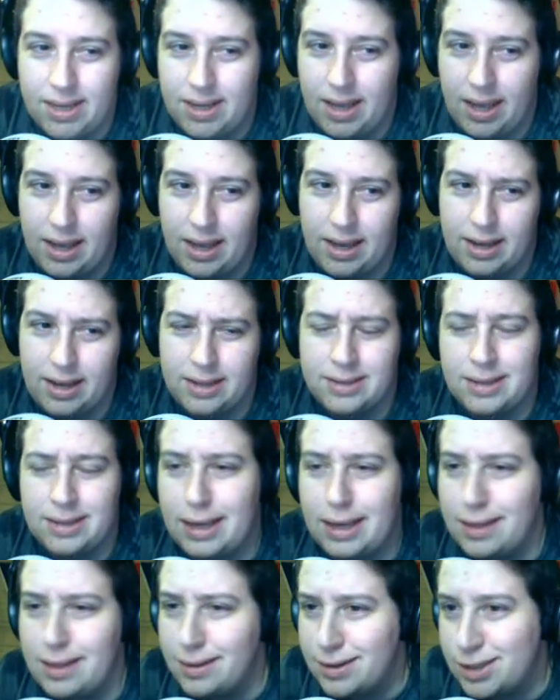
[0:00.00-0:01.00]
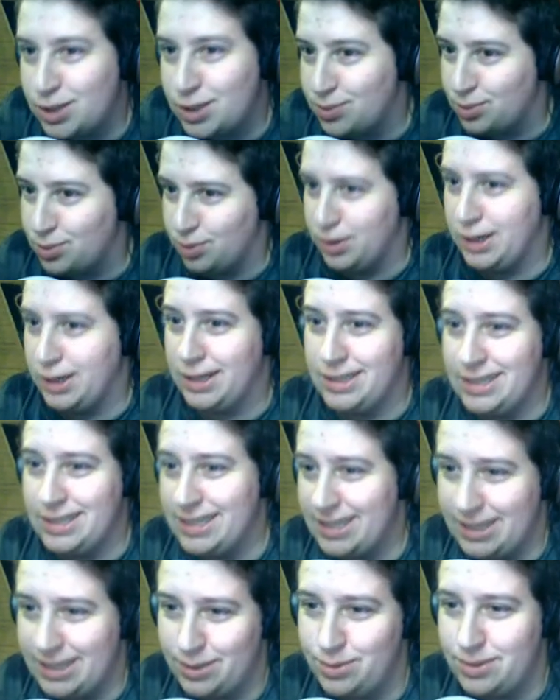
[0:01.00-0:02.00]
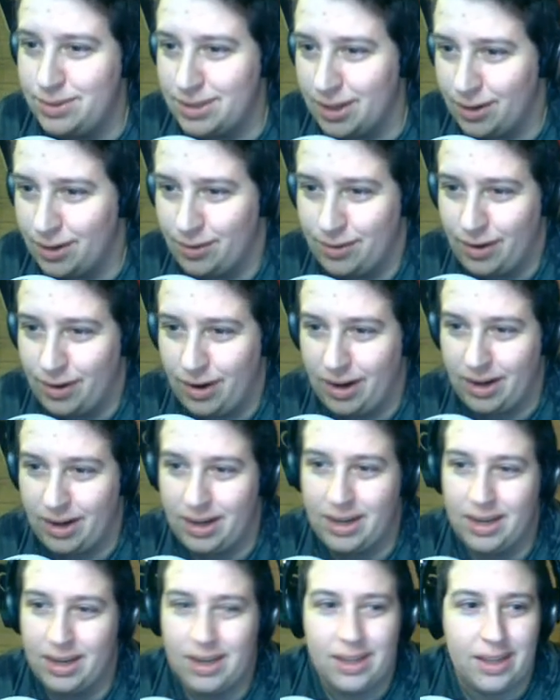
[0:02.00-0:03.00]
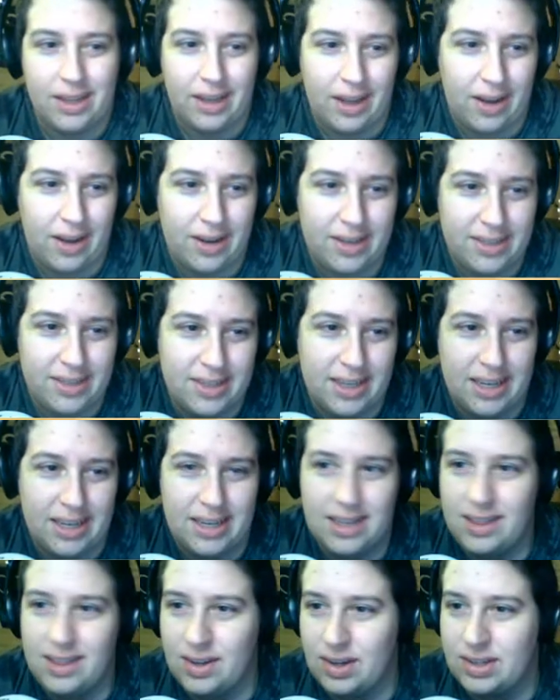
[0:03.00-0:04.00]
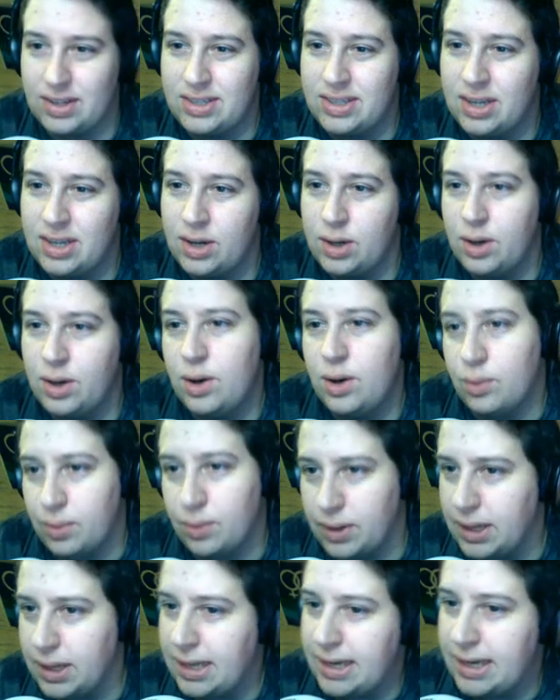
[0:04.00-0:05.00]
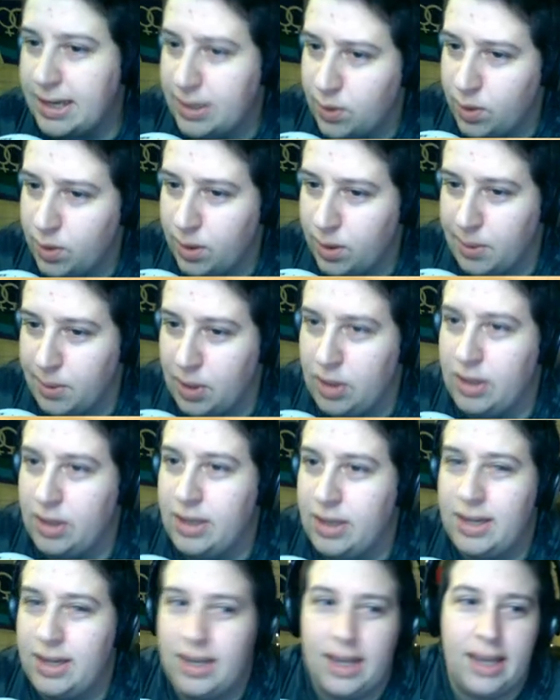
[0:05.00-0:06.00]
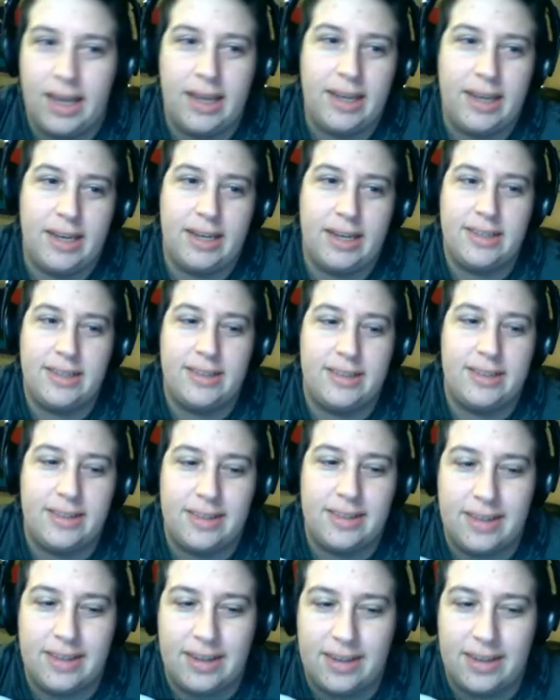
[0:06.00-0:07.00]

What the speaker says: And it looks really cute so far. Like honestly, it looks really adorable. And